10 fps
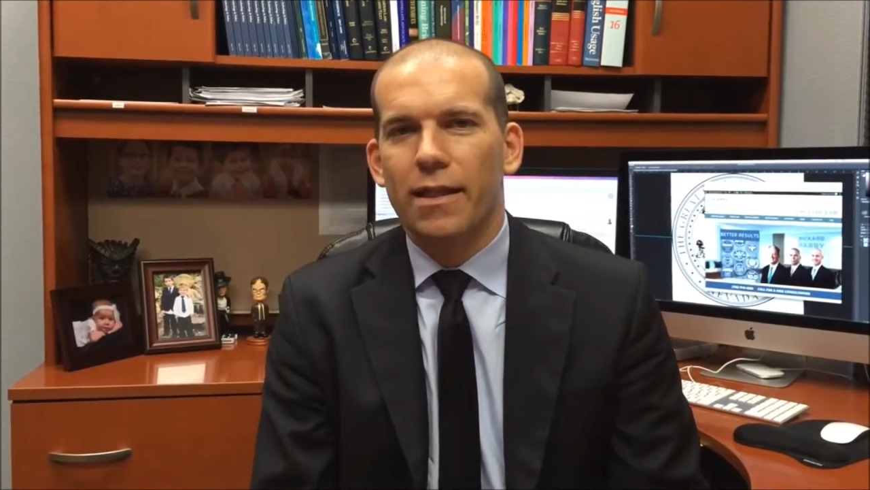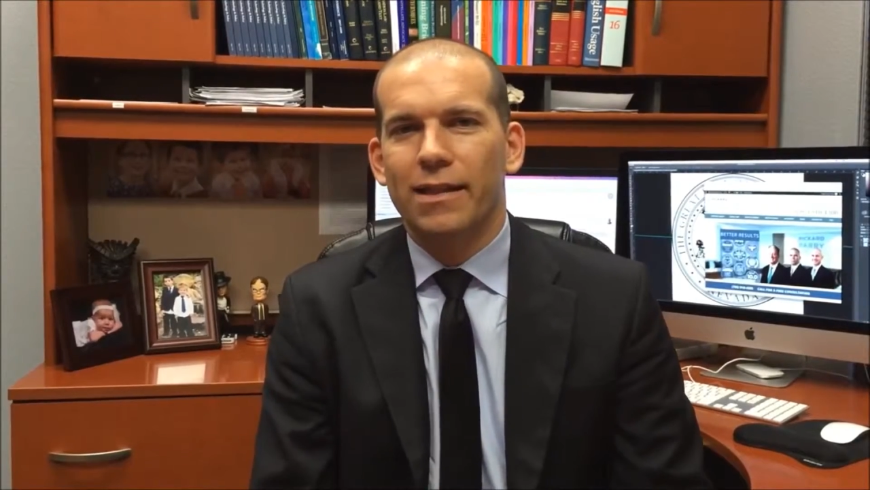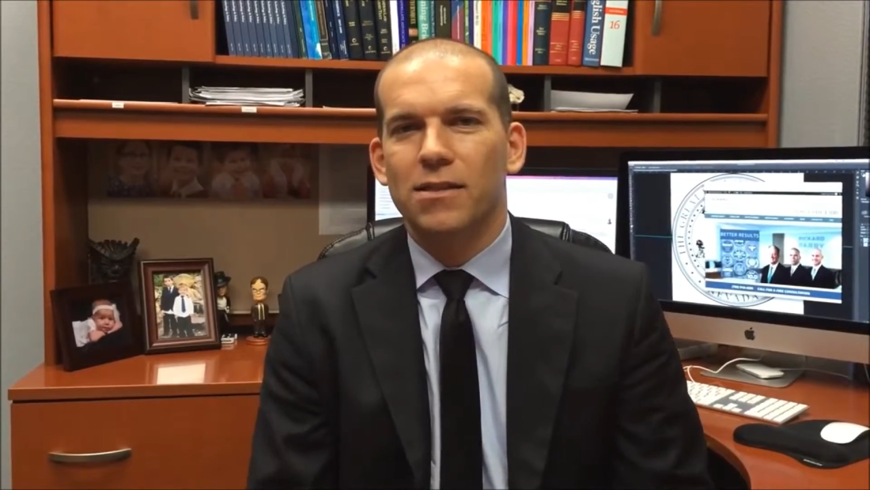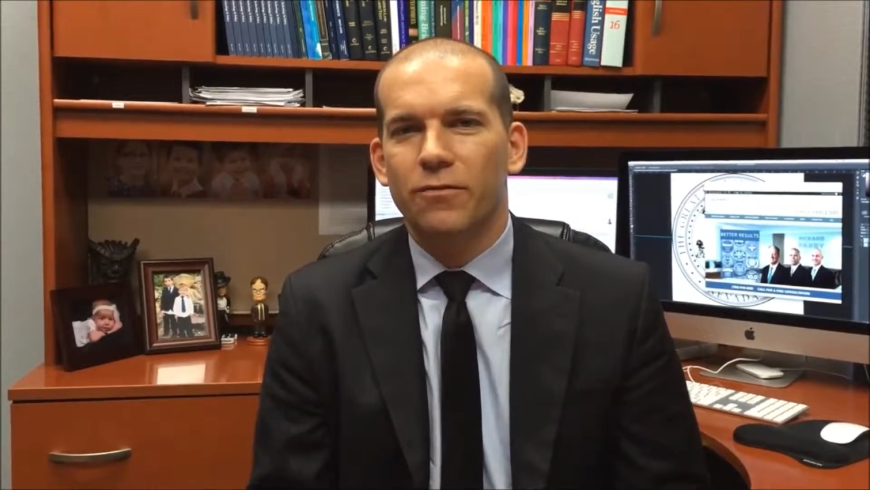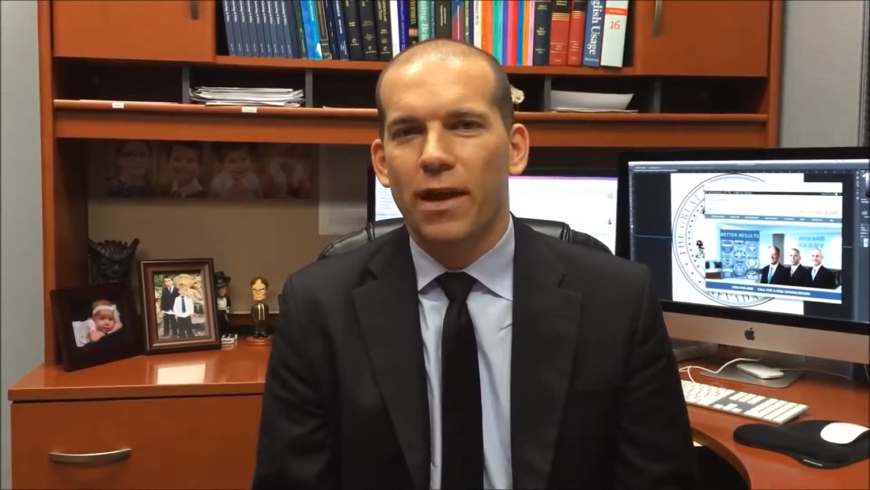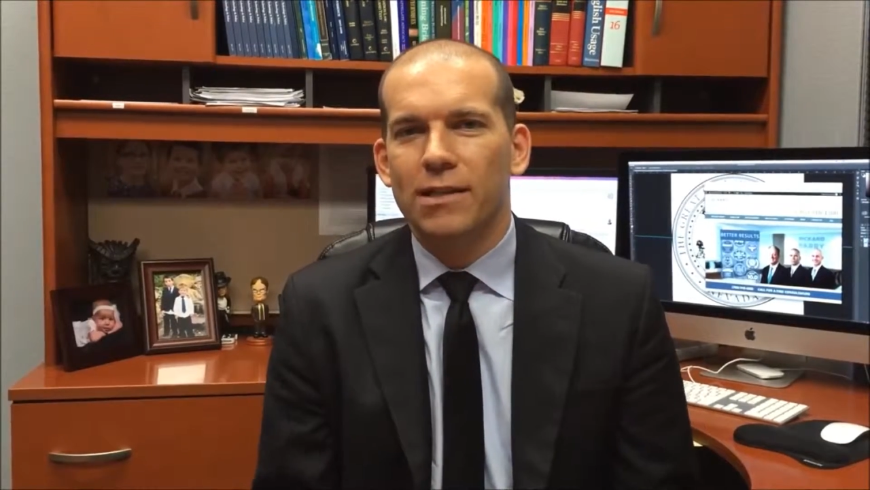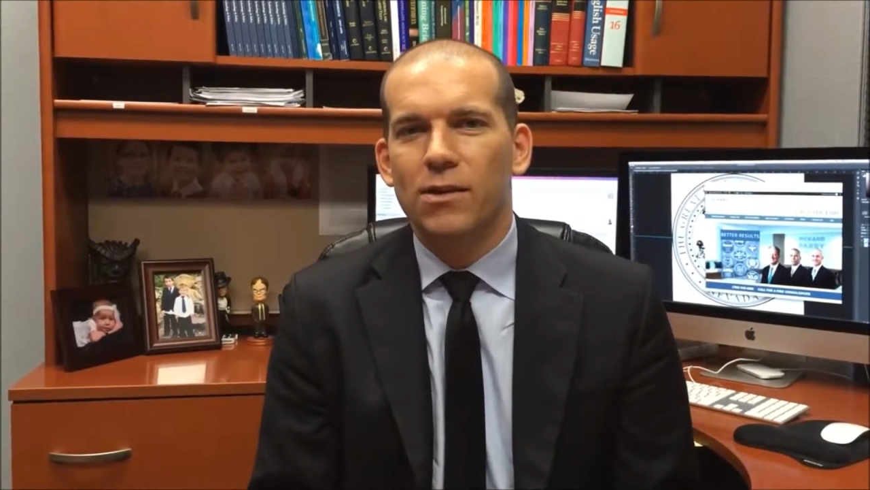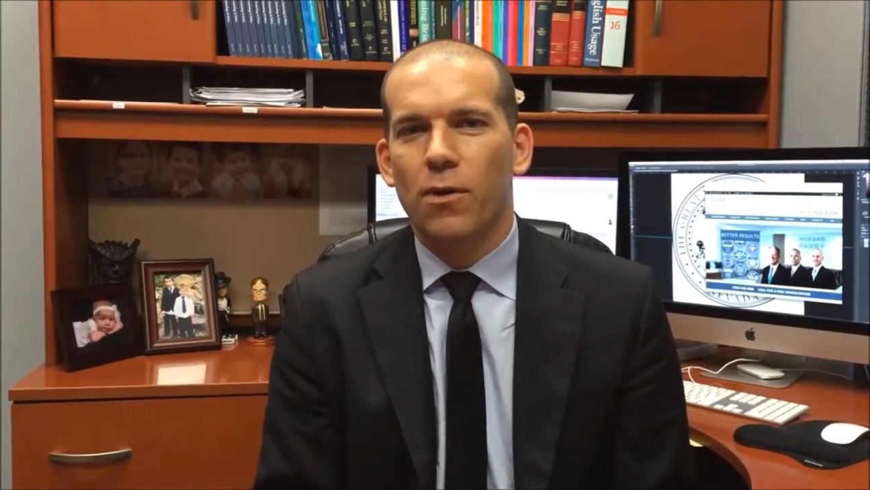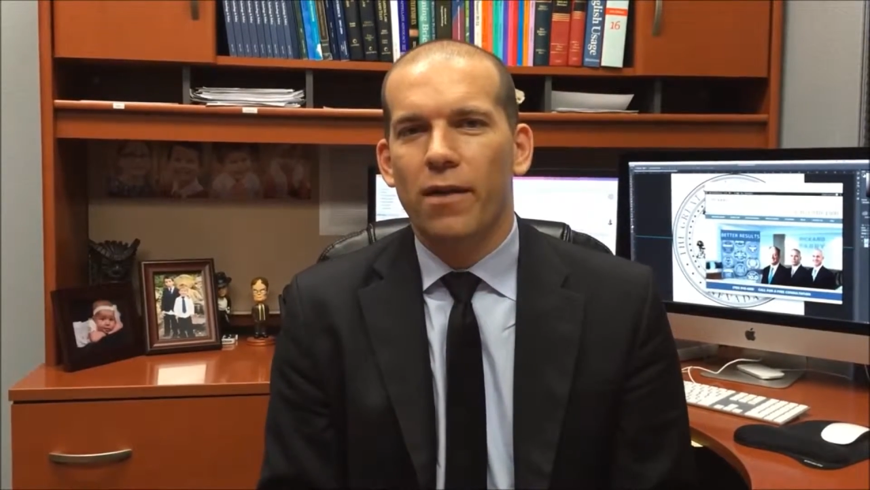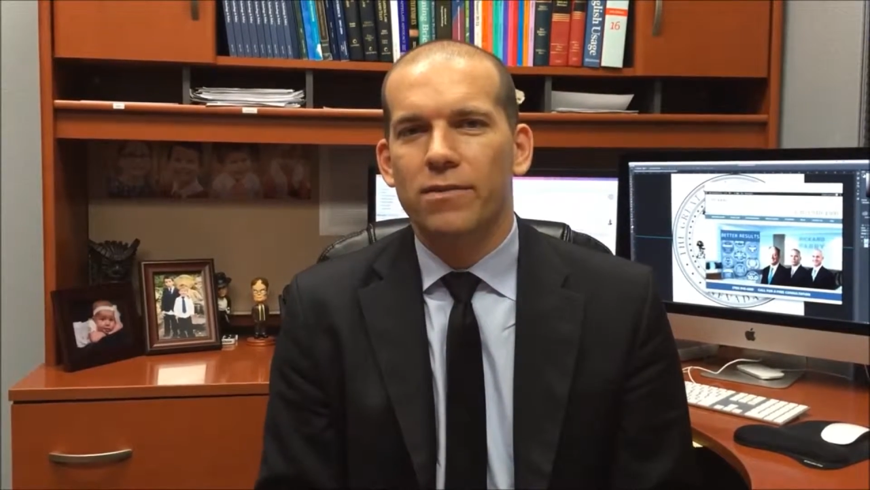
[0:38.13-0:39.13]
That's a
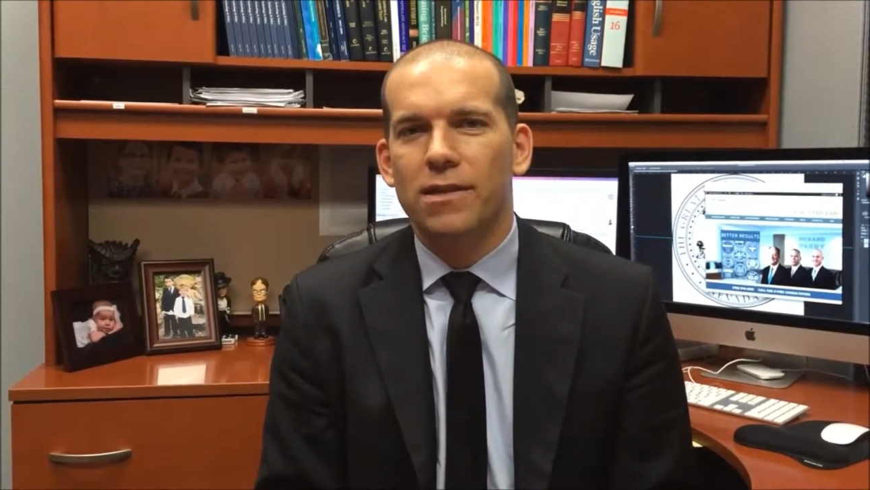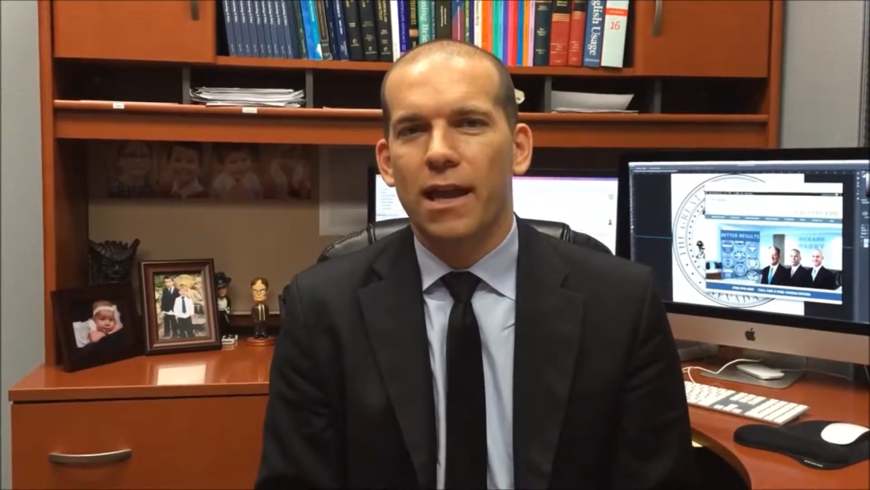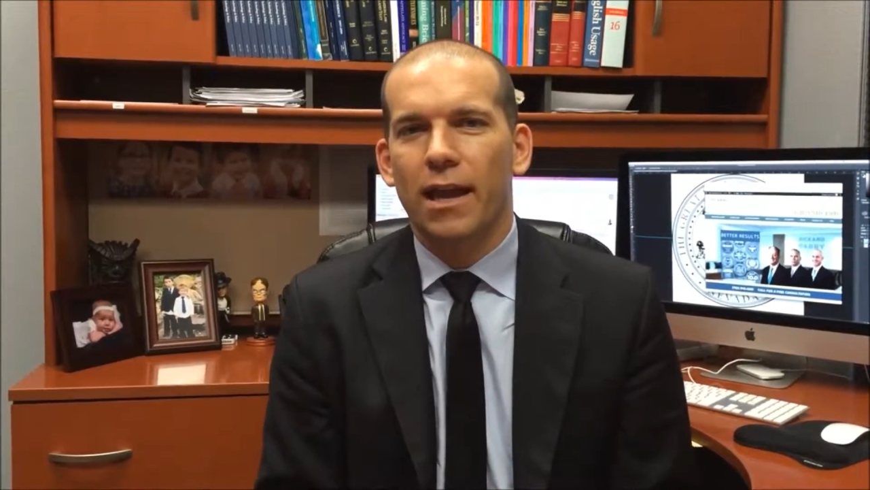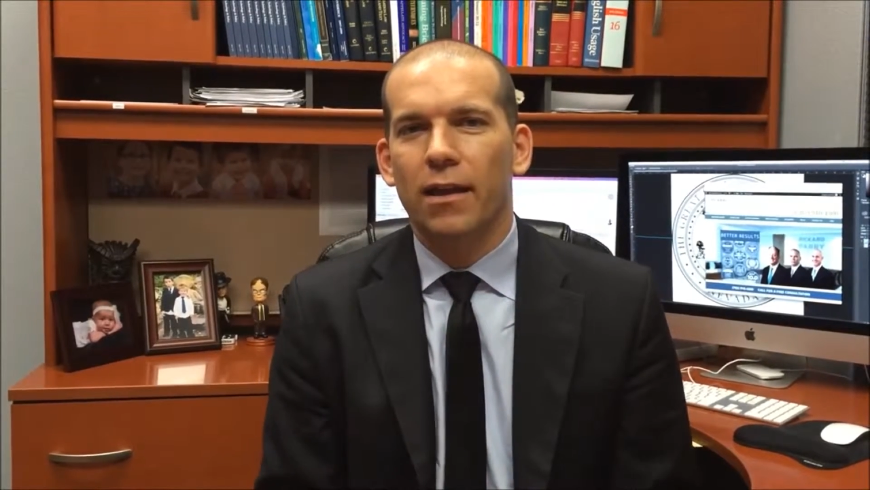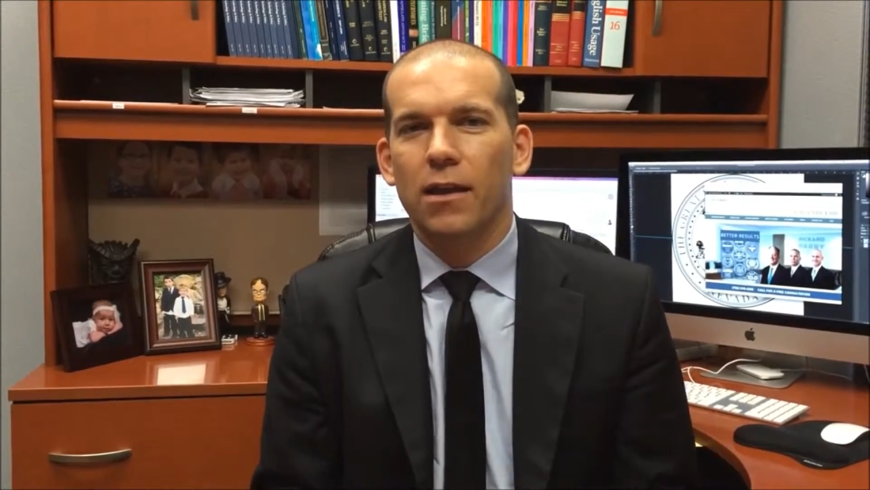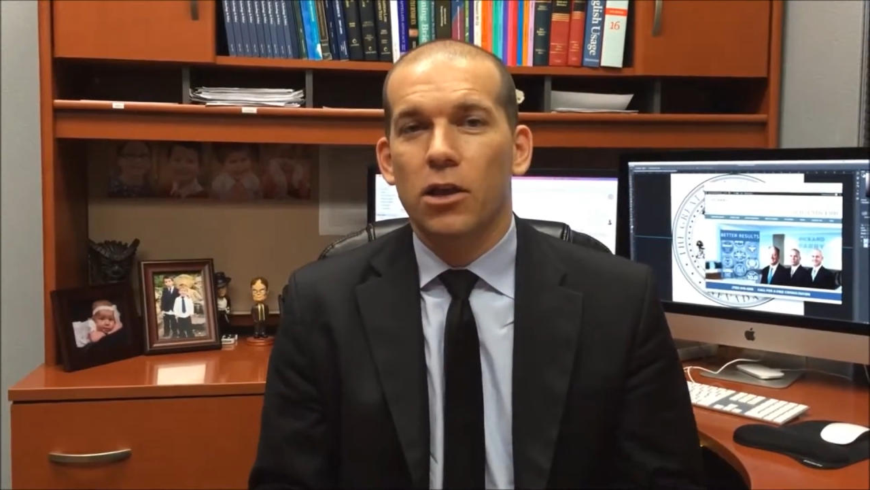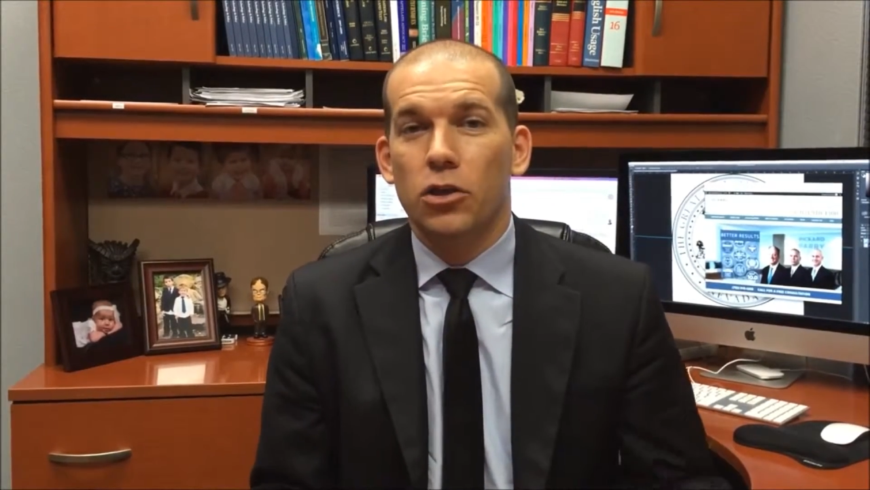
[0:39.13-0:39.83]
fancy way of saying